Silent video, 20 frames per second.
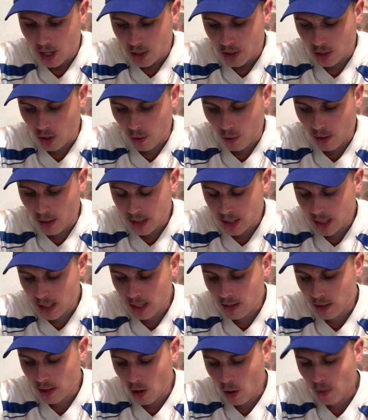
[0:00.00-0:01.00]
So
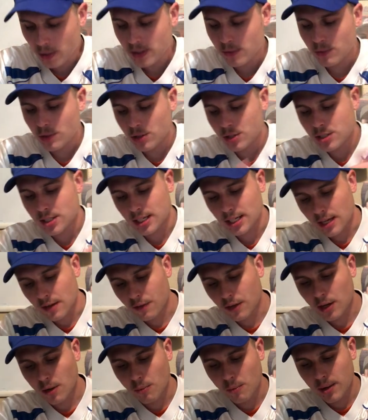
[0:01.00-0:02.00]
their only real
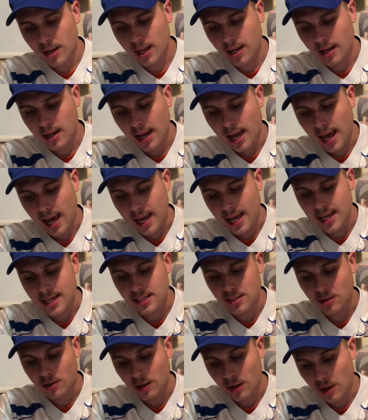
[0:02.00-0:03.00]
significant win
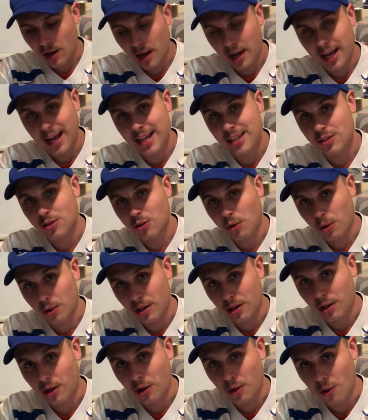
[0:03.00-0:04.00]
is against
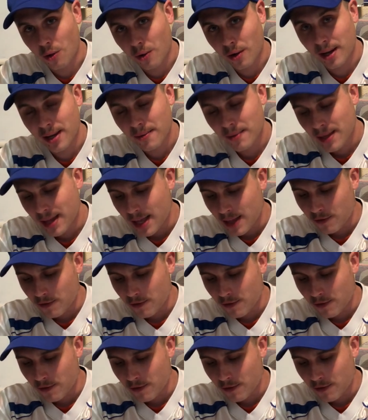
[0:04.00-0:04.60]
Northern Illinois,